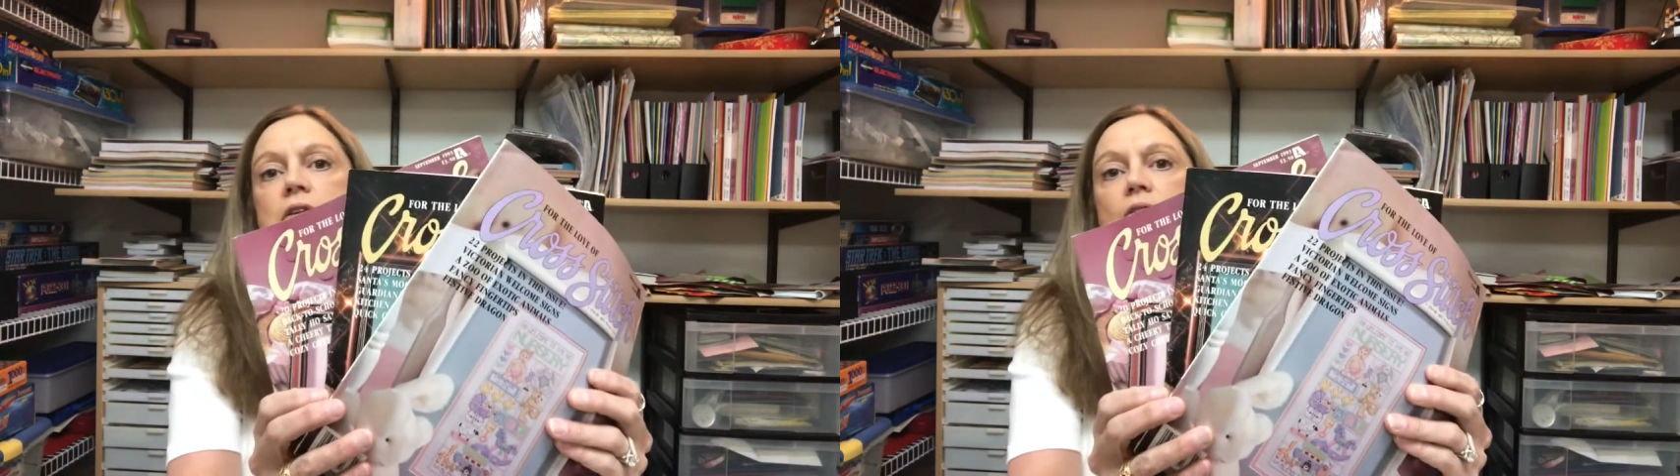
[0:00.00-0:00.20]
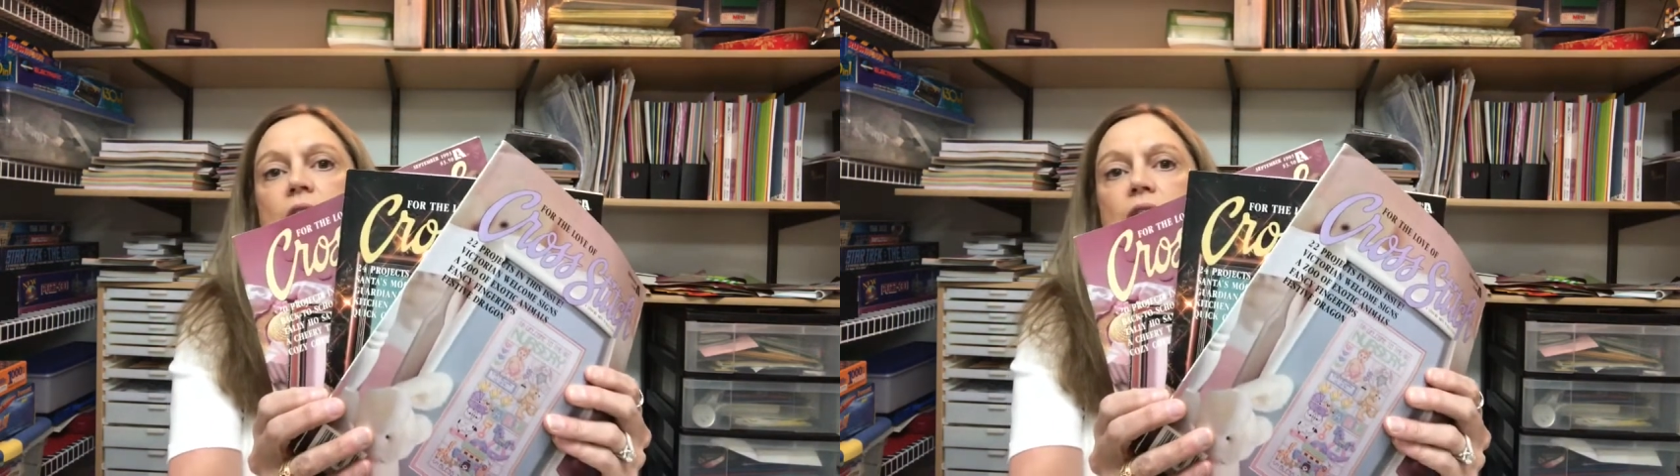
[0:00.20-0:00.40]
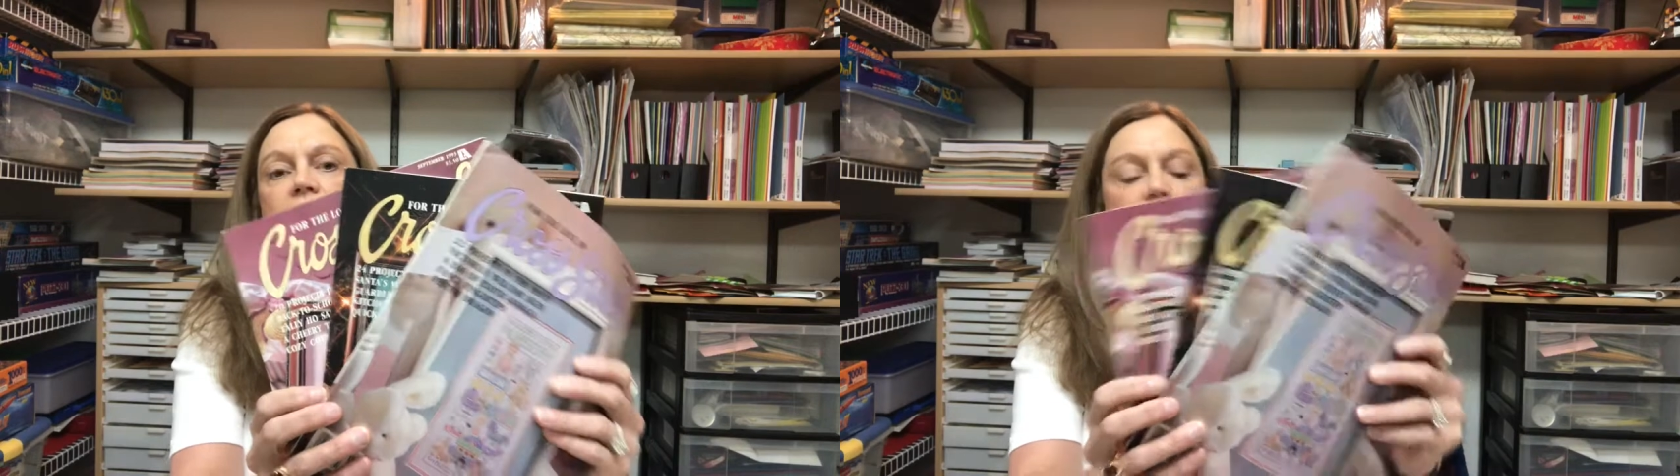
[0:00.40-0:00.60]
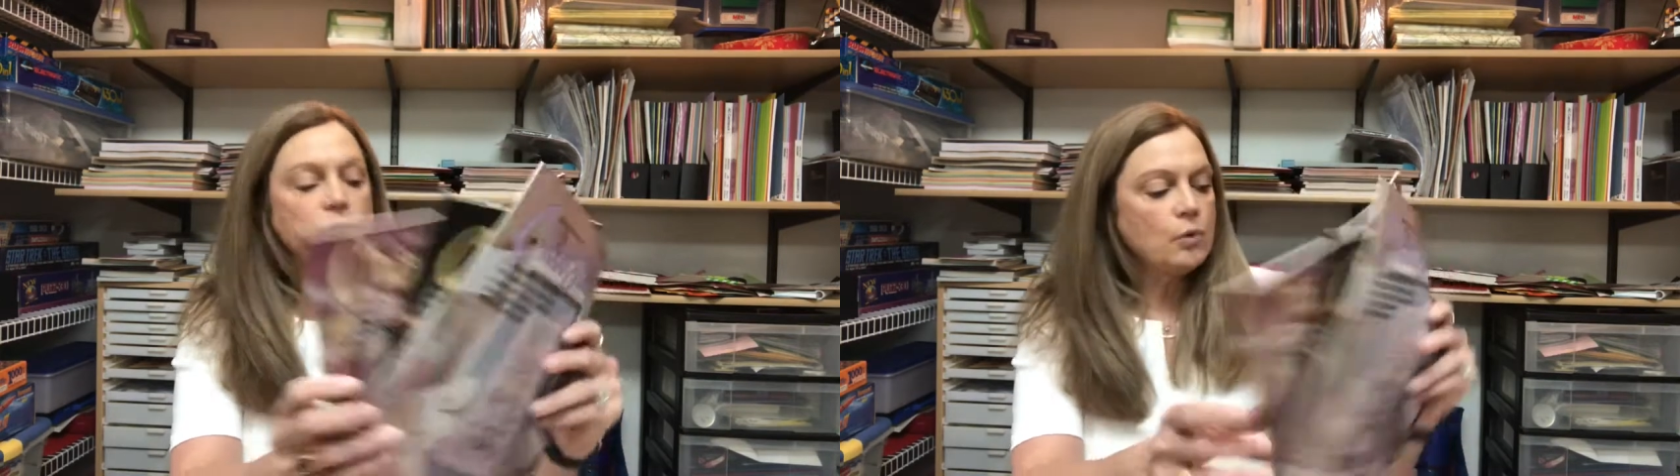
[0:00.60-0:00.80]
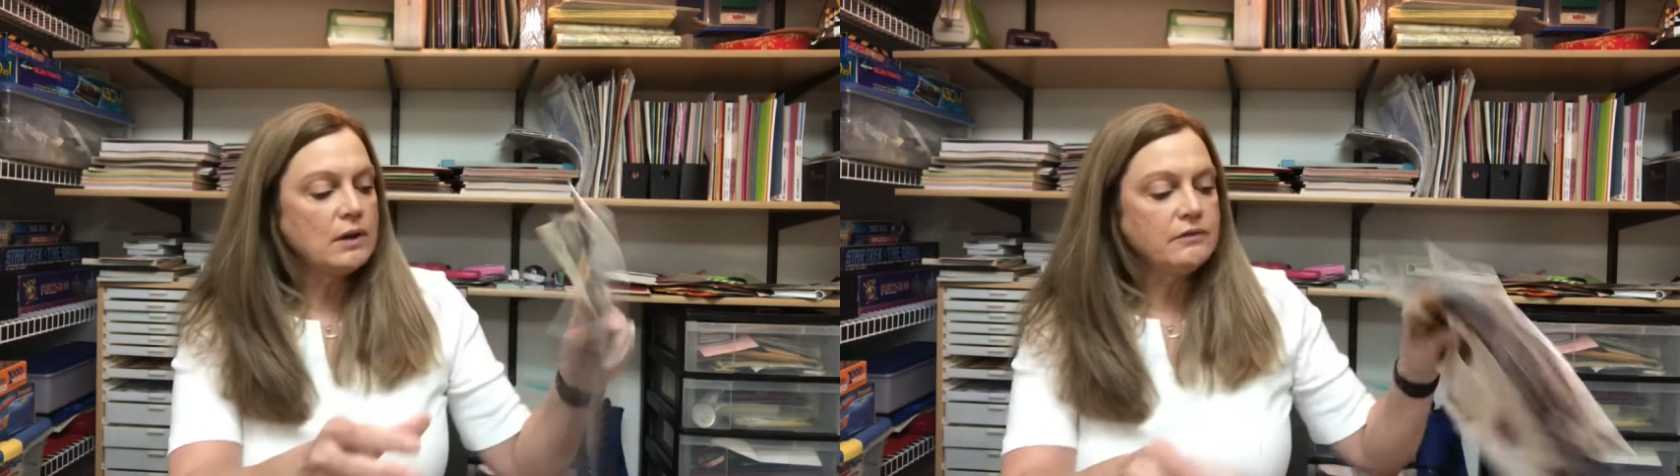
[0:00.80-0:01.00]
So I only
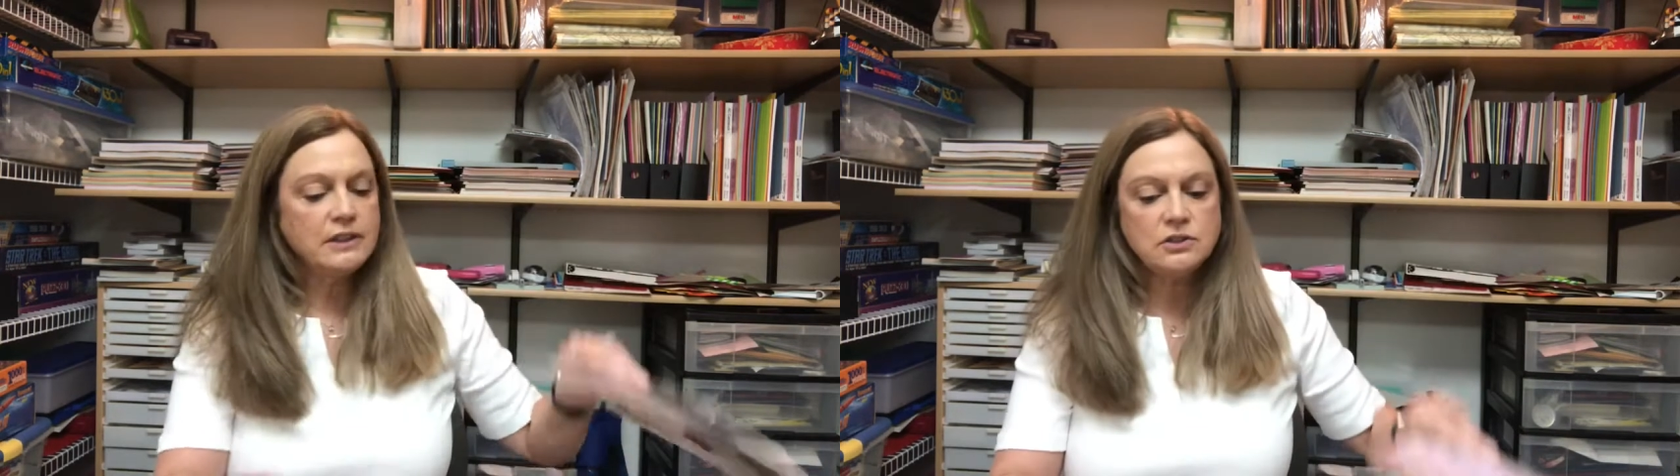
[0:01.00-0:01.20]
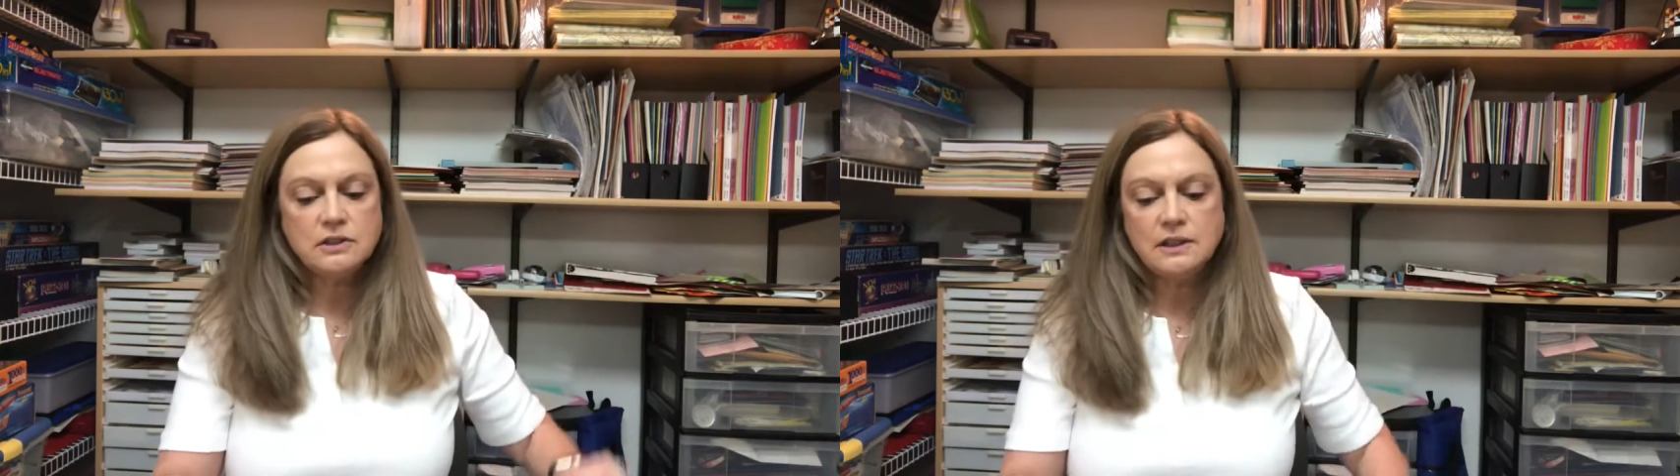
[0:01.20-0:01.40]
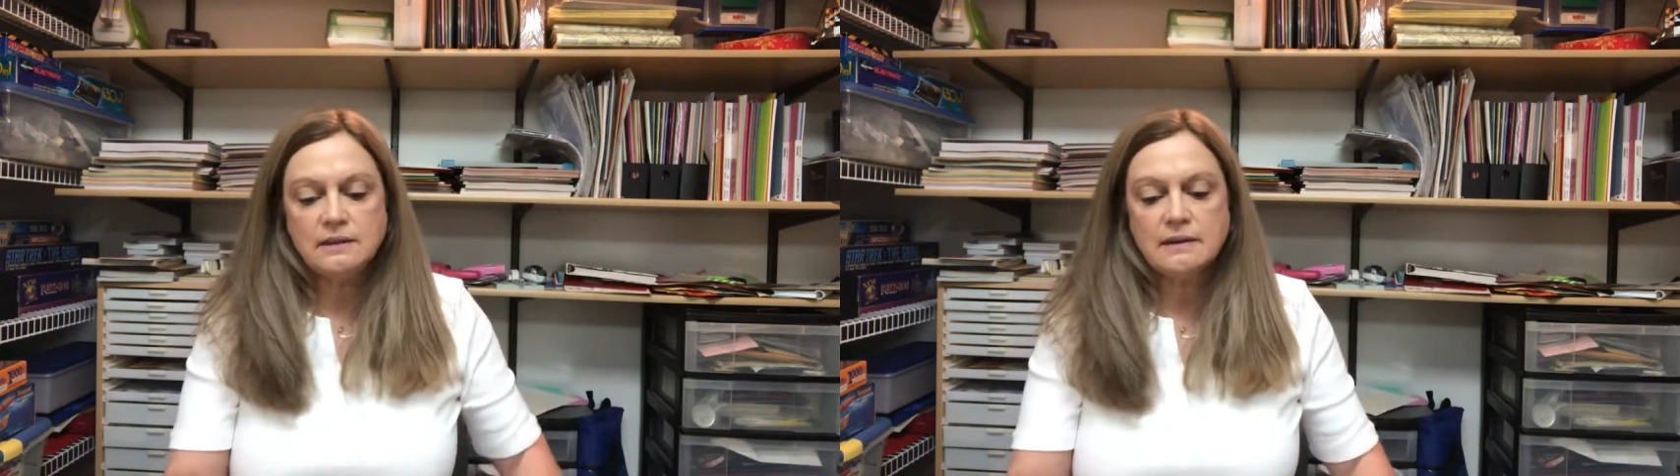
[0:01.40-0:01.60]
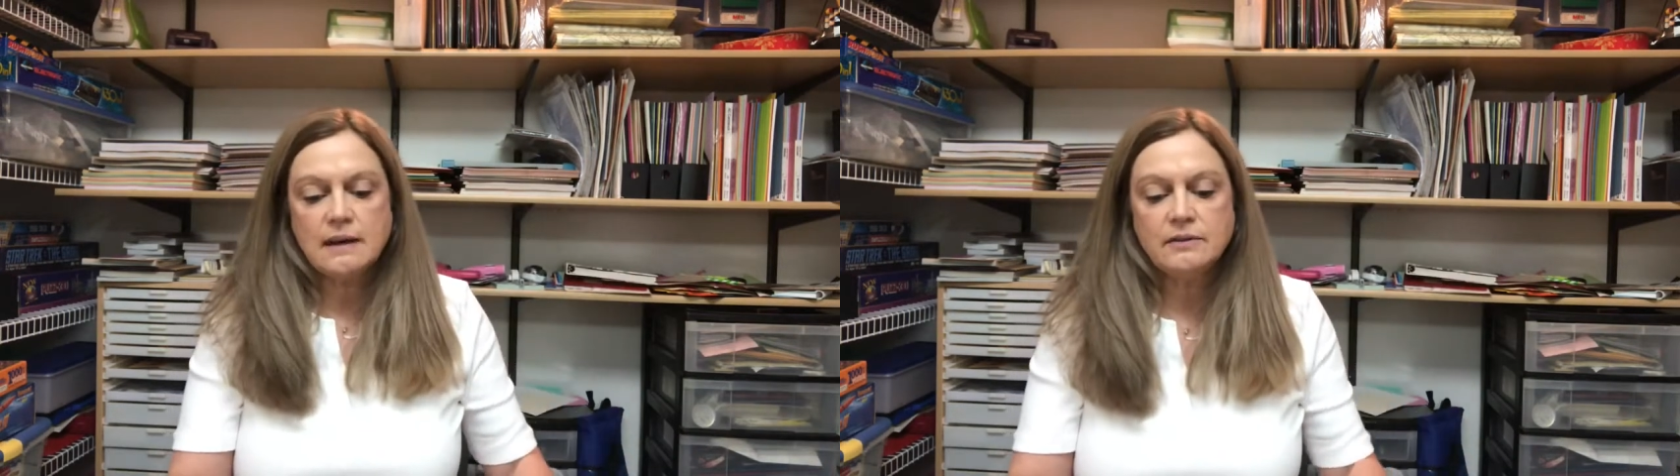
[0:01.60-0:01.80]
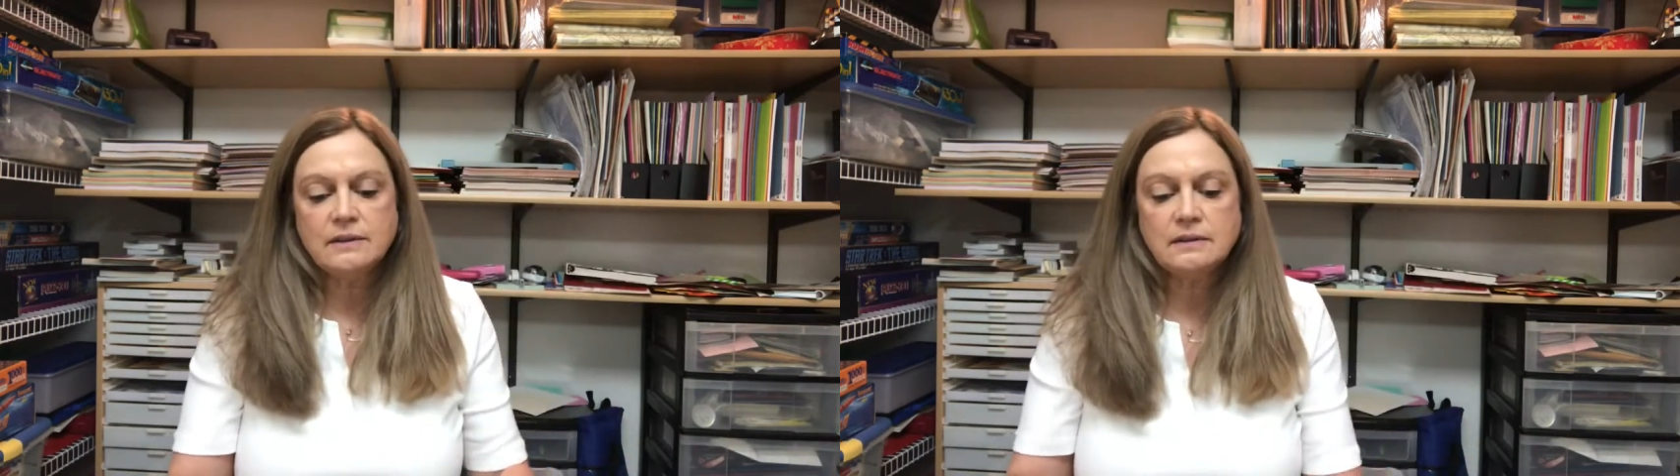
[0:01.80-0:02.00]
have one of each of these,
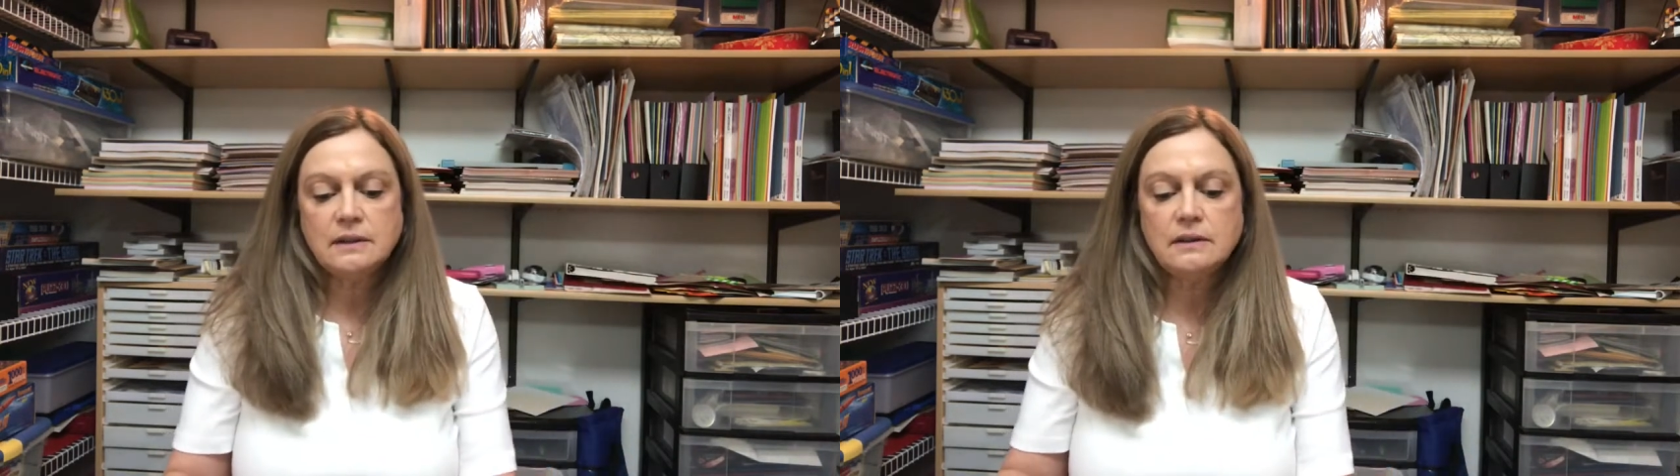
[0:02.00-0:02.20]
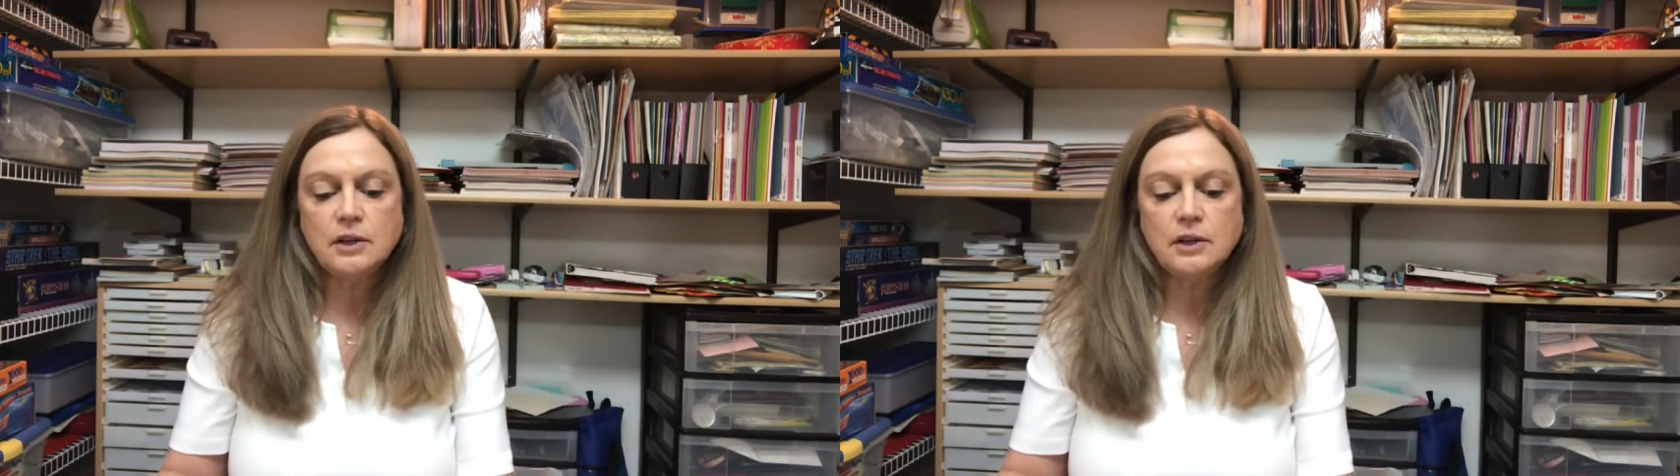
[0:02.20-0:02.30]
obviously.